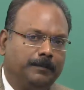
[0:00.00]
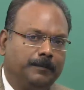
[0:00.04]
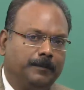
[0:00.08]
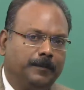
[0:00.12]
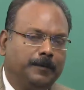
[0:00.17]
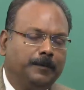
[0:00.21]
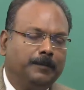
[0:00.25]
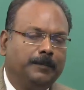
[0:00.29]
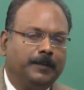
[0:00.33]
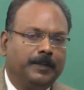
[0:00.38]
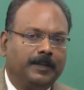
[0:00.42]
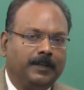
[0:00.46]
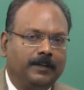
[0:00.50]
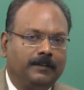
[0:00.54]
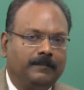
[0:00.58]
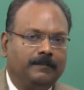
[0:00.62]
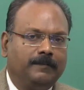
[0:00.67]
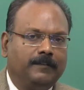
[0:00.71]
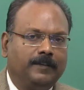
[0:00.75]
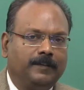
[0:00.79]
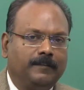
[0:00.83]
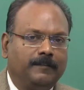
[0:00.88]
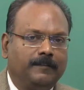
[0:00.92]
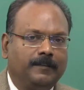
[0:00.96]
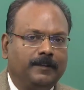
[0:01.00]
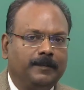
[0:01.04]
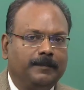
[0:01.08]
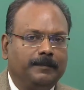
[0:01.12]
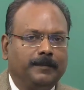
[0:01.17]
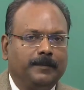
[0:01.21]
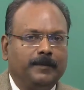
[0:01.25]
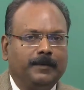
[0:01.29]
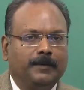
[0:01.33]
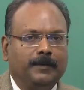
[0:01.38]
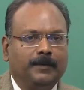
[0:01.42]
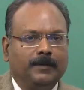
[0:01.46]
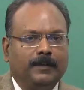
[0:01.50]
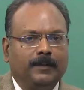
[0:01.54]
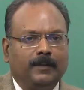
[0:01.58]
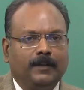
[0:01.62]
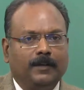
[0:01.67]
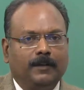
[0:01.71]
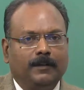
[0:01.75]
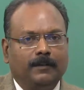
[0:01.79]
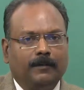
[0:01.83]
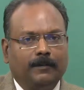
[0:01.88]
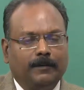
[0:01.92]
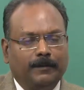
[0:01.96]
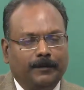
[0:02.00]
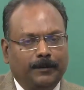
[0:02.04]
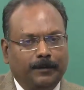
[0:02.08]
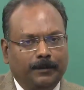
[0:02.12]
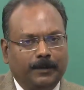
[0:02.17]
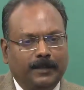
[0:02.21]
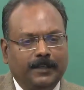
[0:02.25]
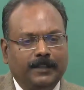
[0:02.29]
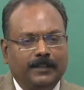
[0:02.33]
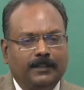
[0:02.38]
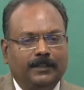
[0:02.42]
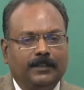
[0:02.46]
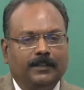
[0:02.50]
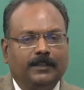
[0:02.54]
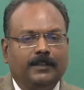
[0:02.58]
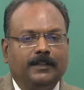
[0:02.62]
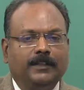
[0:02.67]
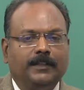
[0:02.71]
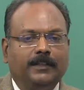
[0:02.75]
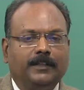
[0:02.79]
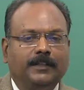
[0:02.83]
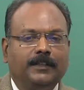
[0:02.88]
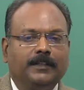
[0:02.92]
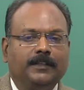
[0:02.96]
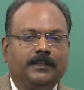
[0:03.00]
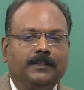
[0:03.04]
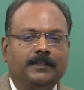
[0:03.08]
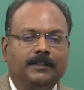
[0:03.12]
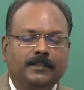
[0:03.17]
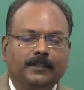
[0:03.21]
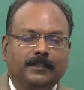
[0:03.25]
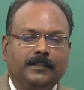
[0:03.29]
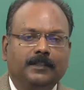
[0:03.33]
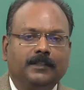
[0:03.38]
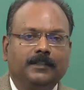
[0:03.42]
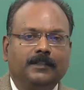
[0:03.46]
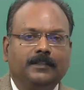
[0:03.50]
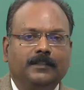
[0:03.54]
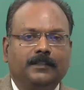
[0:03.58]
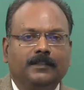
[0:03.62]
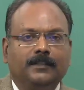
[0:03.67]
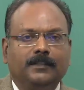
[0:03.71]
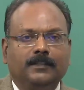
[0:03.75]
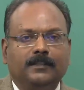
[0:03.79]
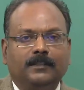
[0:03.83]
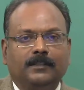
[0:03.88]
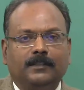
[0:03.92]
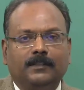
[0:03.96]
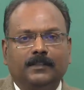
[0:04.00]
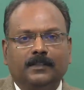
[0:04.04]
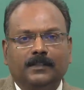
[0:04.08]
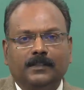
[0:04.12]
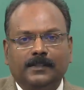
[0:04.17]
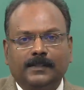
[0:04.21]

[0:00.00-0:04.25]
you may have developed your integrity, intelligence,